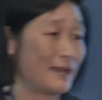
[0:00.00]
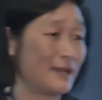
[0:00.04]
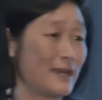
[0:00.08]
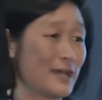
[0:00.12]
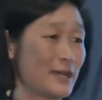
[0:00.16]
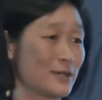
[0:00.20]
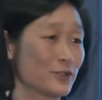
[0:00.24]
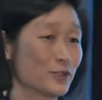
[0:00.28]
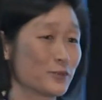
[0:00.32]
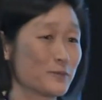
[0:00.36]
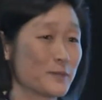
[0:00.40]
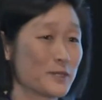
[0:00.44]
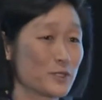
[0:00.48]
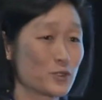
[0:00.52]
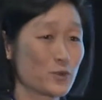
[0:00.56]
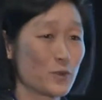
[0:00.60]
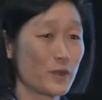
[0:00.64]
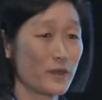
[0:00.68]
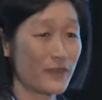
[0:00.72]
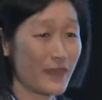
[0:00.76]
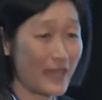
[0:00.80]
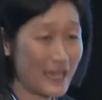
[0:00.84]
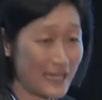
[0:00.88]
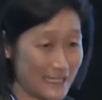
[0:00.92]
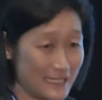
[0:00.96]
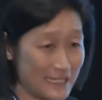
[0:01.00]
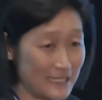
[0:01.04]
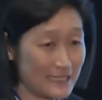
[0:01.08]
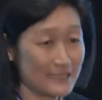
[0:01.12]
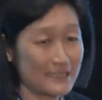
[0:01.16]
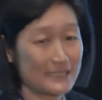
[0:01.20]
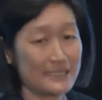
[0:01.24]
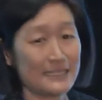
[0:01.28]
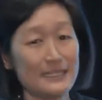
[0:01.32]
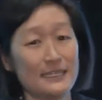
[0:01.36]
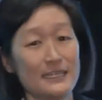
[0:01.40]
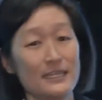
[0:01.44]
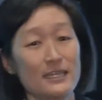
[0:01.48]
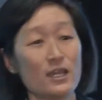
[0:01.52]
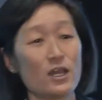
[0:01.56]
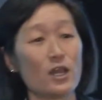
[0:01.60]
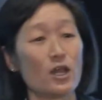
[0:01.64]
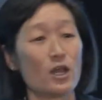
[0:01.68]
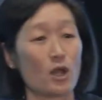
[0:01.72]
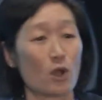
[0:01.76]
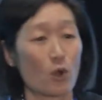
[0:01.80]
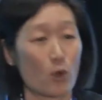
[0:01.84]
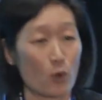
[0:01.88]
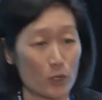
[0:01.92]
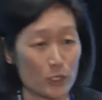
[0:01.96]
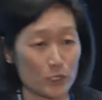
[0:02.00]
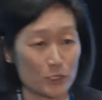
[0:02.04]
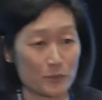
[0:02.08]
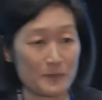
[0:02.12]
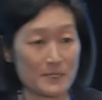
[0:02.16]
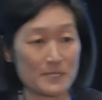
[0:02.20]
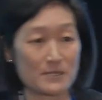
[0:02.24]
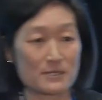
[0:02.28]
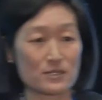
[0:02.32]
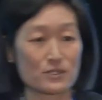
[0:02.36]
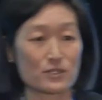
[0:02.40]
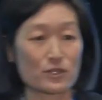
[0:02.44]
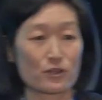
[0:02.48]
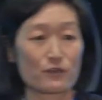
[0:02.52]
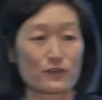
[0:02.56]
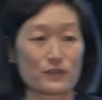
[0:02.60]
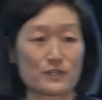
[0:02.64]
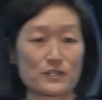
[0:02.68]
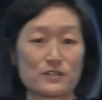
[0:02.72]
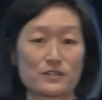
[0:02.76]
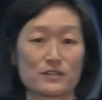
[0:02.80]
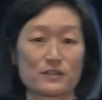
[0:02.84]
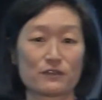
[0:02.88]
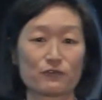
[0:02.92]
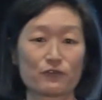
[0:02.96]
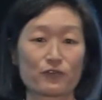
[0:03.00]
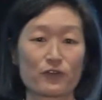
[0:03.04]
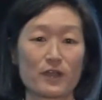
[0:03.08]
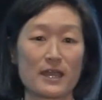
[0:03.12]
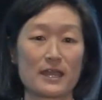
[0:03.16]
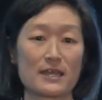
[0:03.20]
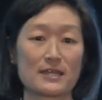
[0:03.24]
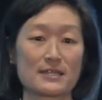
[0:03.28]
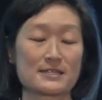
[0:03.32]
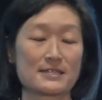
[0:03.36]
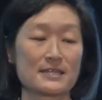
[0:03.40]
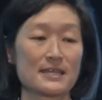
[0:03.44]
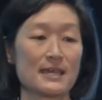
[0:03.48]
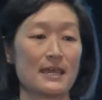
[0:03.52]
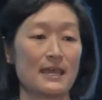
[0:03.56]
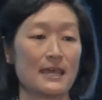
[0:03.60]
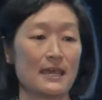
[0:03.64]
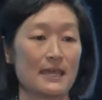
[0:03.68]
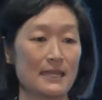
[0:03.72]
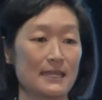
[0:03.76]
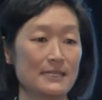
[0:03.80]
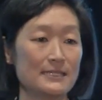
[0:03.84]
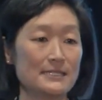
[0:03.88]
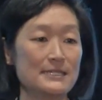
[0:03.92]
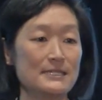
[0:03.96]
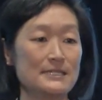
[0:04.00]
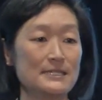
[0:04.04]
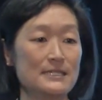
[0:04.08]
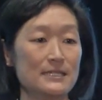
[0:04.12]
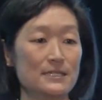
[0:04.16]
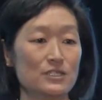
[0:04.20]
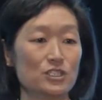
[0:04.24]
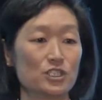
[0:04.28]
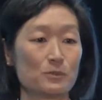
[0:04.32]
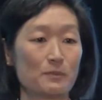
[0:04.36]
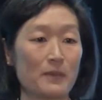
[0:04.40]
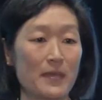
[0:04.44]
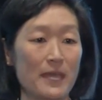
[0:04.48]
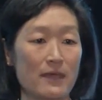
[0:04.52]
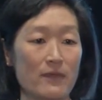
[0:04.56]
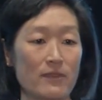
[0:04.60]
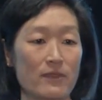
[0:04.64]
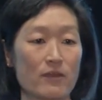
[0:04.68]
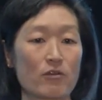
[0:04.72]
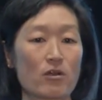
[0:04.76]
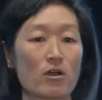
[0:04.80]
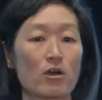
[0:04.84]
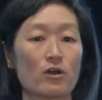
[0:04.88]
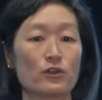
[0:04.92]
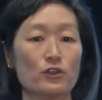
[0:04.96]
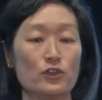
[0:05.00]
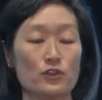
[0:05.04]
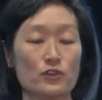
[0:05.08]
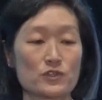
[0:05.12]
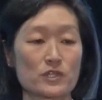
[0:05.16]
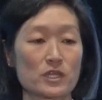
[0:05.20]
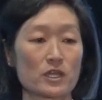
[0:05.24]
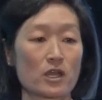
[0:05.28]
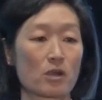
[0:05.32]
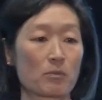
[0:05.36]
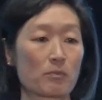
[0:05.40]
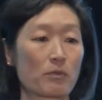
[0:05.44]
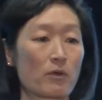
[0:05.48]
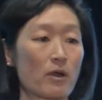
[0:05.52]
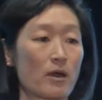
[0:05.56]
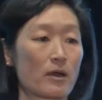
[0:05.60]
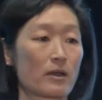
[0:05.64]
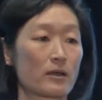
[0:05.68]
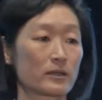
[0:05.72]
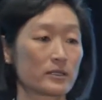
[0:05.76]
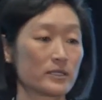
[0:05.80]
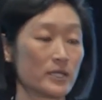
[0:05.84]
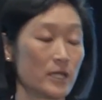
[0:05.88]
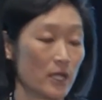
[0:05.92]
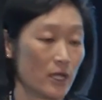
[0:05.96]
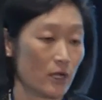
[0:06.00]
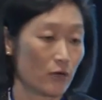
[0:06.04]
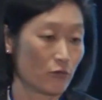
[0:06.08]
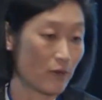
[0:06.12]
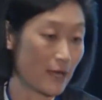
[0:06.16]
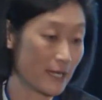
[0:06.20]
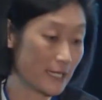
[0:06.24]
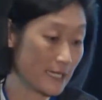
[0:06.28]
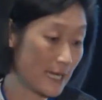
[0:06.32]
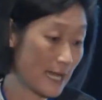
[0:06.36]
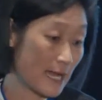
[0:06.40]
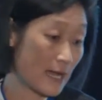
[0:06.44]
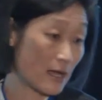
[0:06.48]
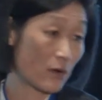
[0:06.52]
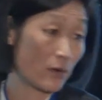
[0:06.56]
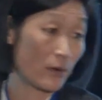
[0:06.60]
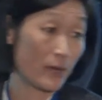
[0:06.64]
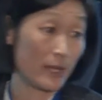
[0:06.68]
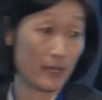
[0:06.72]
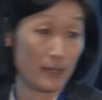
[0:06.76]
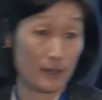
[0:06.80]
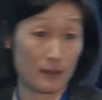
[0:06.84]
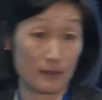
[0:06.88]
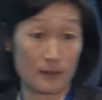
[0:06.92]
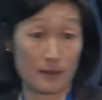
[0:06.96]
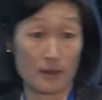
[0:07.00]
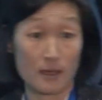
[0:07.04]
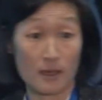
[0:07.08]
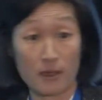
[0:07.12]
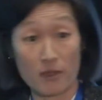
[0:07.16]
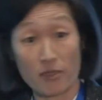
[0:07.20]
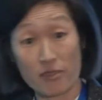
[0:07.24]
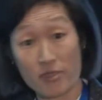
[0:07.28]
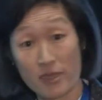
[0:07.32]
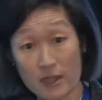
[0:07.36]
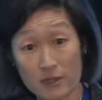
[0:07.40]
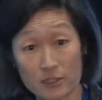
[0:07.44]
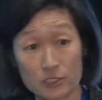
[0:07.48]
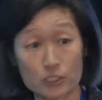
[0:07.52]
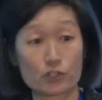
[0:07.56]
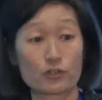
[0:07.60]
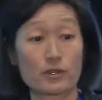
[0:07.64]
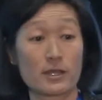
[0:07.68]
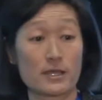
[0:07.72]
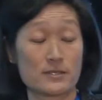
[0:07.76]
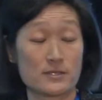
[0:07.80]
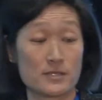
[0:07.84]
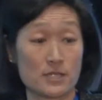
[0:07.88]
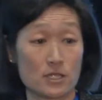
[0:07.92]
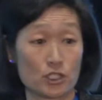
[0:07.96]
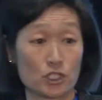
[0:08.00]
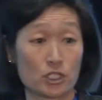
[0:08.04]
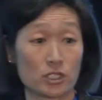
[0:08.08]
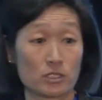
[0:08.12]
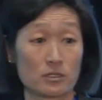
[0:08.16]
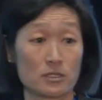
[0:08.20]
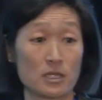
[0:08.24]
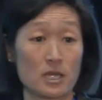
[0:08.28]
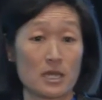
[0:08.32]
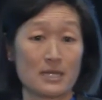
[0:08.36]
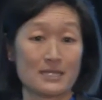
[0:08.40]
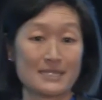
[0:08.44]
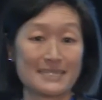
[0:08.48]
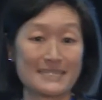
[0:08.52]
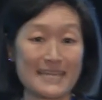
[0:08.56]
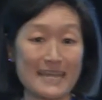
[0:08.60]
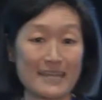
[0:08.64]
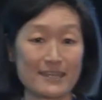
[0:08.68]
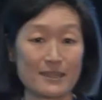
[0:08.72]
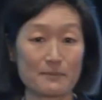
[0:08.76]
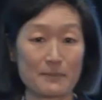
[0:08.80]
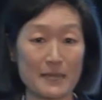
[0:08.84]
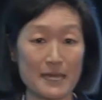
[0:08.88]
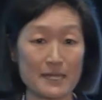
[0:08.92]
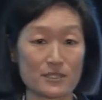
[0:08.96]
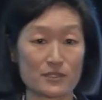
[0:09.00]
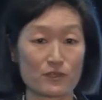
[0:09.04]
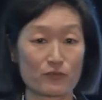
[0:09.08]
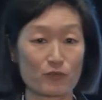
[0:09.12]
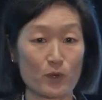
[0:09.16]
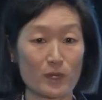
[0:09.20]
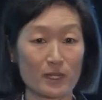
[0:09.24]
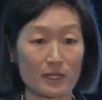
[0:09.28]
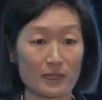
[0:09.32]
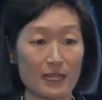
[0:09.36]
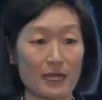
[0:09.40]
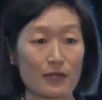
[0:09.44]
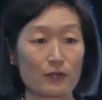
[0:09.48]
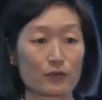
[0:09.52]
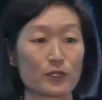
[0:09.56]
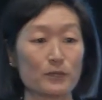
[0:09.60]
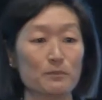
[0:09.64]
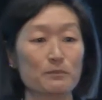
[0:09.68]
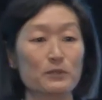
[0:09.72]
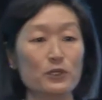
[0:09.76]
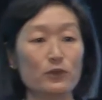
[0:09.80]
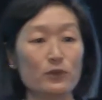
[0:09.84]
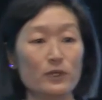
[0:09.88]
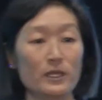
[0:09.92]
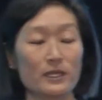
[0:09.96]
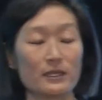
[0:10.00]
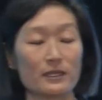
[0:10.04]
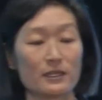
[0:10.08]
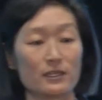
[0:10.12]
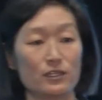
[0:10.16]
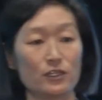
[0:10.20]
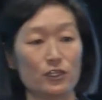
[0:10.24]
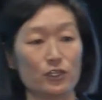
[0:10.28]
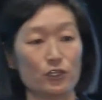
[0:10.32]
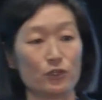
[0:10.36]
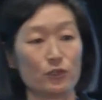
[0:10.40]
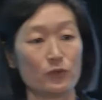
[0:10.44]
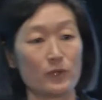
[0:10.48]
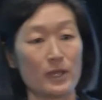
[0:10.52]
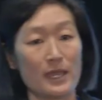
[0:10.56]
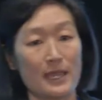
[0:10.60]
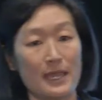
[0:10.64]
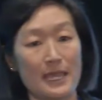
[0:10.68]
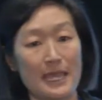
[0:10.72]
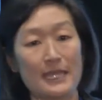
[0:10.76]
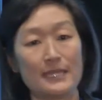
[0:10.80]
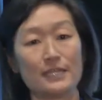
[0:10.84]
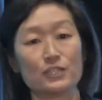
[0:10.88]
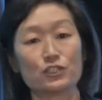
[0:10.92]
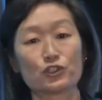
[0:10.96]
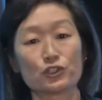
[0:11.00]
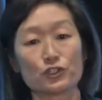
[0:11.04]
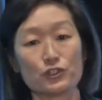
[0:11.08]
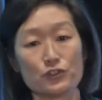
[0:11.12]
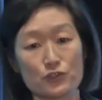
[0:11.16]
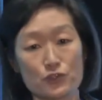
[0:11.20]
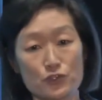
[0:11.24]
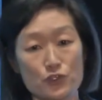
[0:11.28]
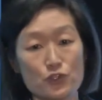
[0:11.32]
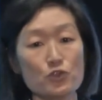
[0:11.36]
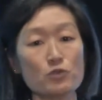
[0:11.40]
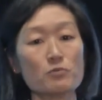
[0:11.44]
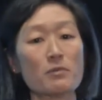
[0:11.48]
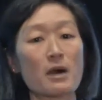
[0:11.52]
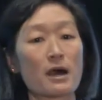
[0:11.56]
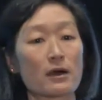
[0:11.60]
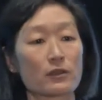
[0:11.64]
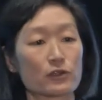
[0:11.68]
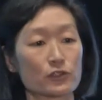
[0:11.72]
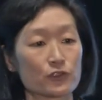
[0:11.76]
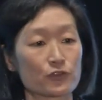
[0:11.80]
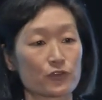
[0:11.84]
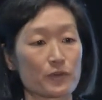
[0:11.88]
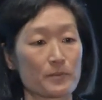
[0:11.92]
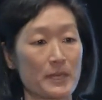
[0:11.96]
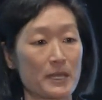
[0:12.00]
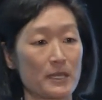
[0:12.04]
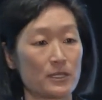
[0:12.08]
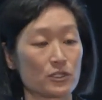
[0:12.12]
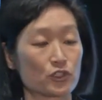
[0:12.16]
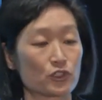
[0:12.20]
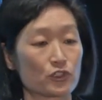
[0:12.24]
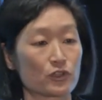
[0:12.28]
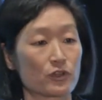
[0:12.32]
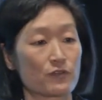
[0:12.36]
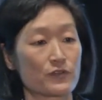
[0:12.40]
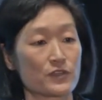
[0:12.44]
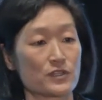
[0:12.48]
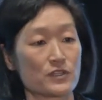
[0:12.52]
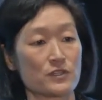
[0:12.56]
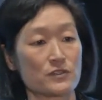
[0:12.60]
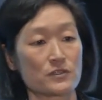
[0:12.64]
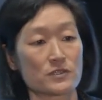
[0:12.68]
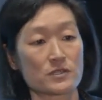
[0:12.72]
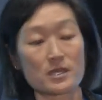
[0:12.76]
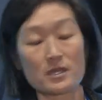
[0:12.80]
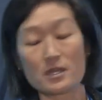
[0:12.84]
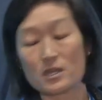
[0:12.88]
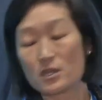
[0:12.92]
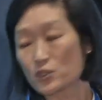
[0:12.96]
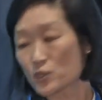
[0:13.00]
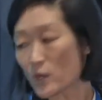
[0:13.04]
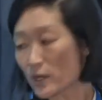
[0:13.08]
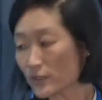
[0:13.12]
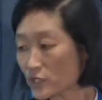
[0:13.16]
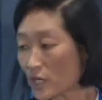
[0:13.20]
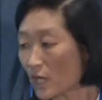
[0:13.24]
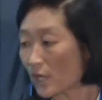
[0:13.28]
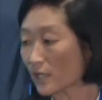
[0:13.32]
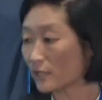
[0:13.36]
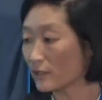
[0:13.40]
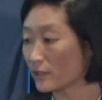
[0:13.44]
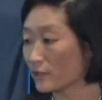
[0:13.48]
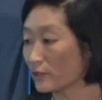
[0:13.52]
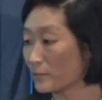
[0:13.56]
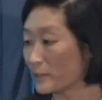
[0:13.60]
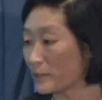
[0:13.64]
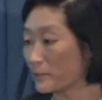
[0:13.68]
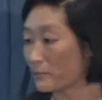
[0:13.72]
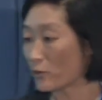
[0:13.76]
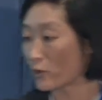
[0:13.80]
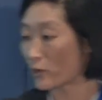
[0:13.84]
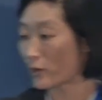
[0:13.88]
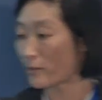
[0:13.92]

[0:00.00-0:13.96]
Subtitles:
announcements with AT&T, Orange Business Services in France, and NTT in Japan. They're all using our product right now in their transition to take the best of what cloud computing can do and introduce new models for managed services. So I'll talk a little bit more